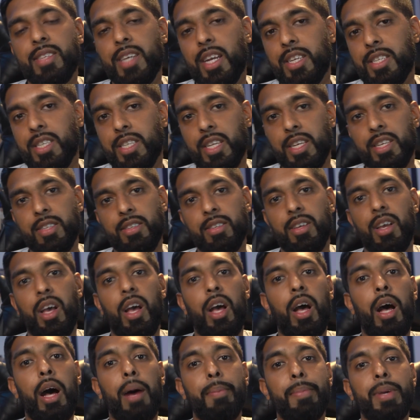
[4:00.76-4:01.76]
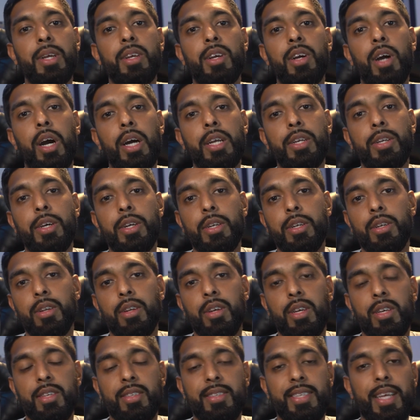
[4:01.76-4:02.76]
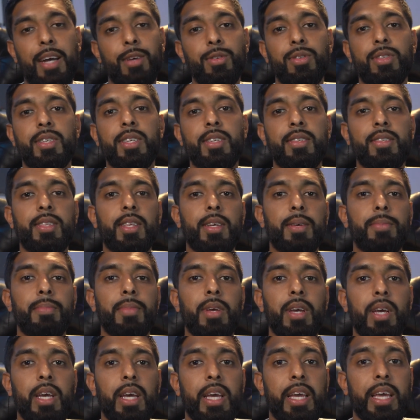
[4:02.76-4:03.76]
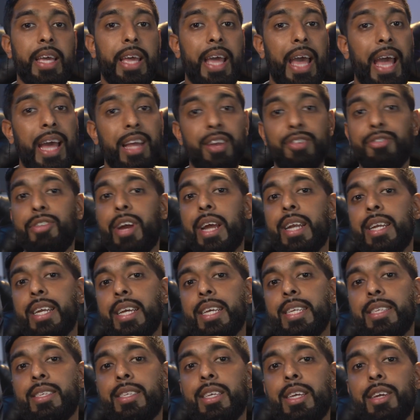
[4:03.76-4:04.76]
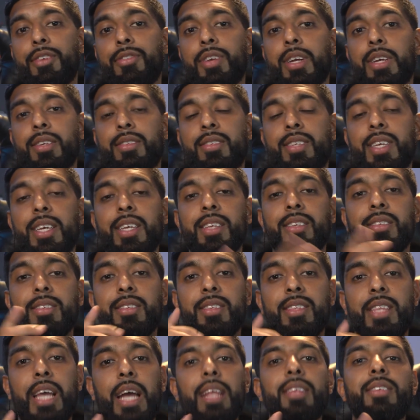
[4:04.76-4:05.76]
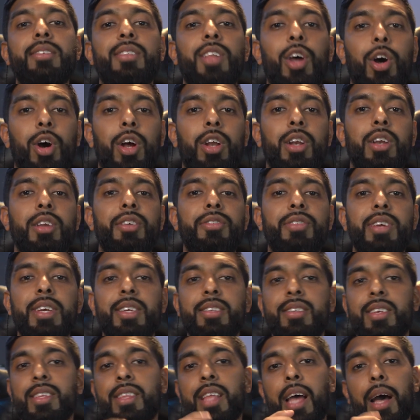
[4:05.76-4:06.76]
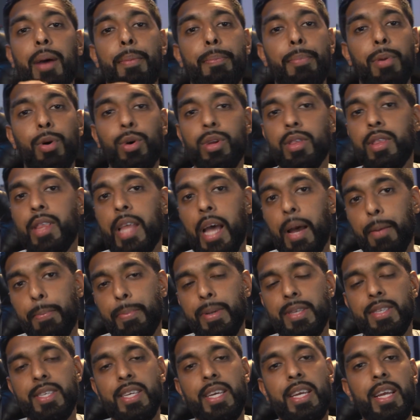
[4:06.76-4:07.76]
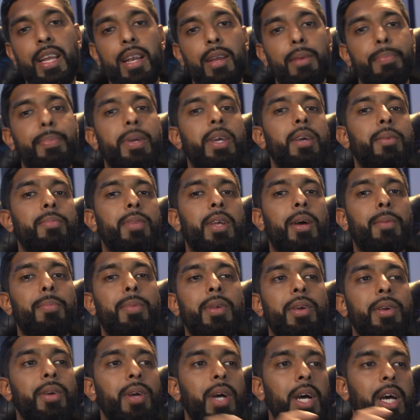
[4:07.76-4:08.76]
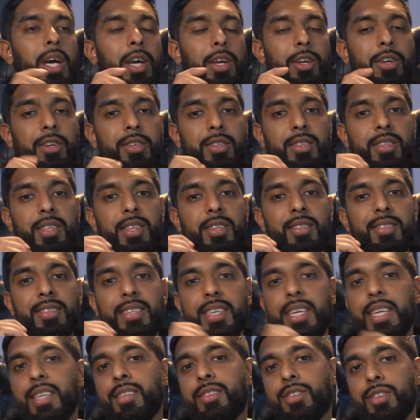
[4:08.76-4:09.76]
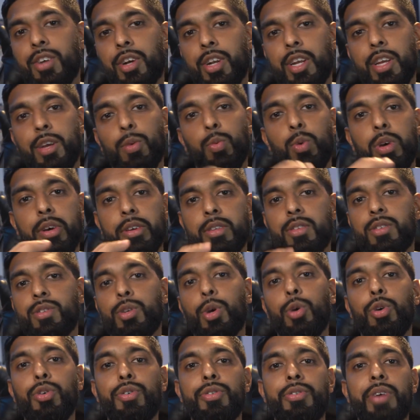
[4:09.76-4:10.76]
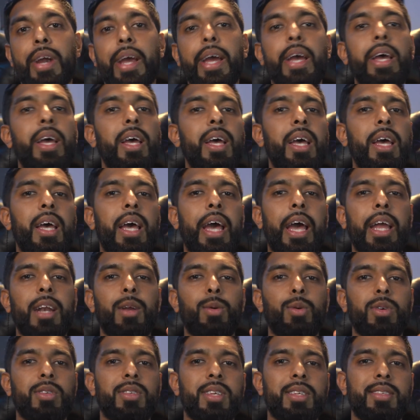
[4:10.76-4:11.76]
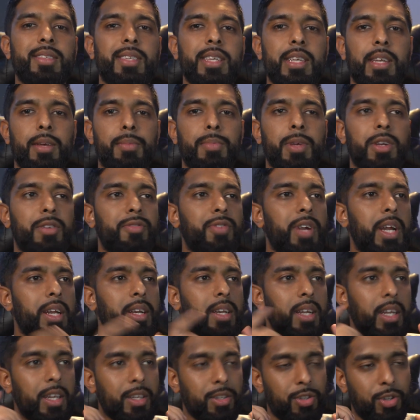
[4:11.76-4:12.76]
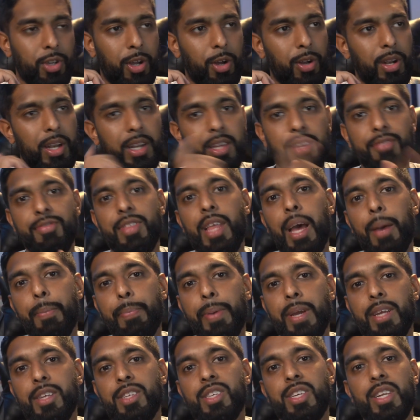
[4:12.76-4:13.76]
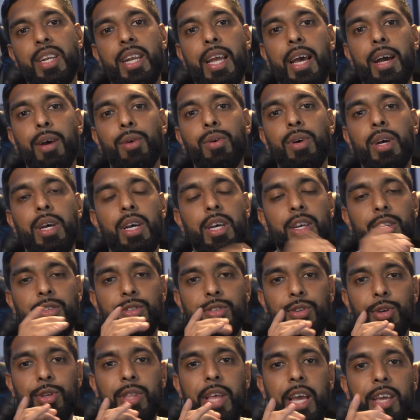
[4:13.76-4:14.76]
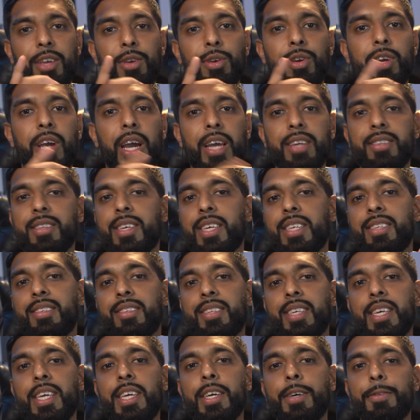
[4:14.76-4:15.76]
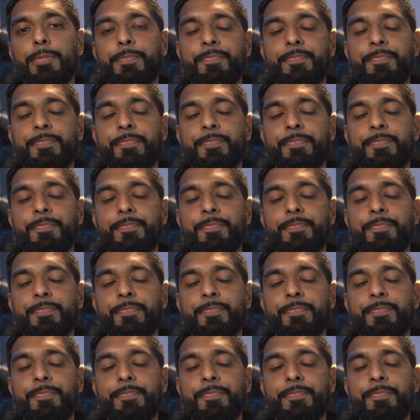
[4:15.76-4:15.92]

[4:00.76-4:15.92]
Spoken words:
such as Harman Kardon sound system, it had red interior seats. That's the only reason that I bought that particular BMW, because the seats on it were so rare, and it was a cinnamon red. So I'll leave that picture now so that you guys can see it.